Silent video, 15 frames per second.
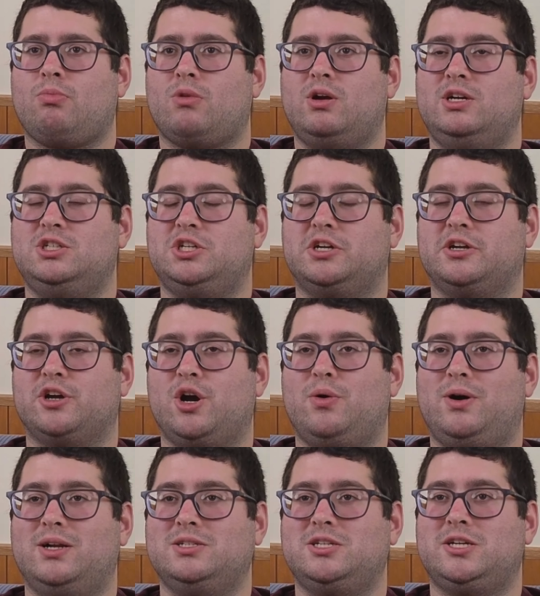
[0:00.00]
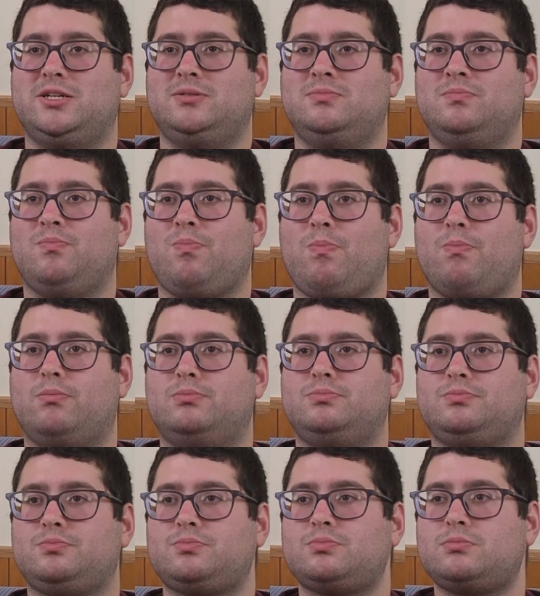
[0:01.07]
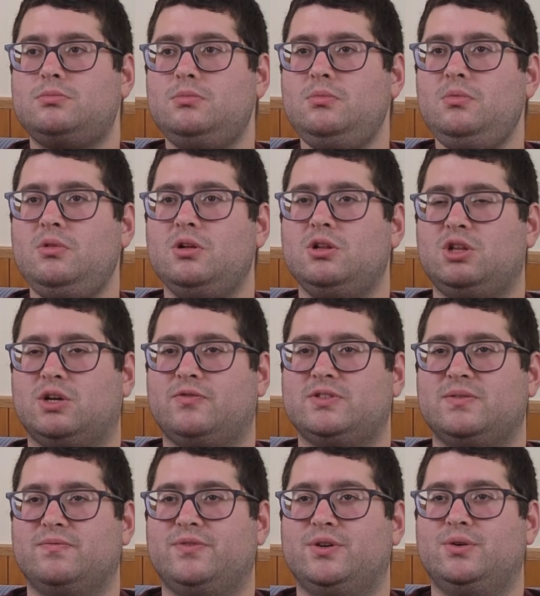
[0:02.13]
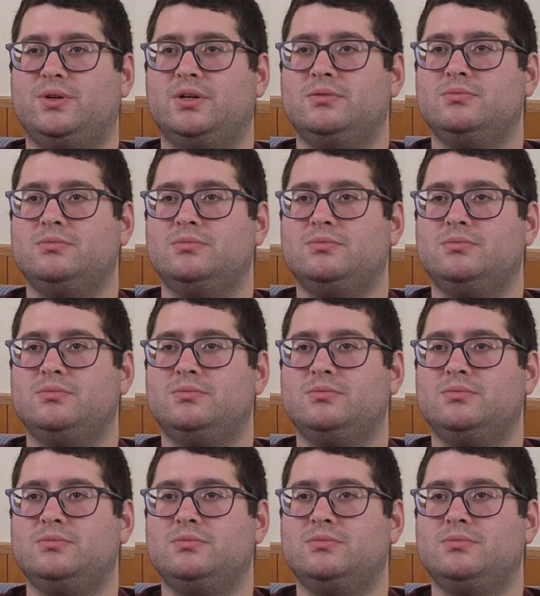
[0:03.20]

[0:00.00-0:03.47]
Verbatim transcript: Is she gonna go hunting? Look for some food.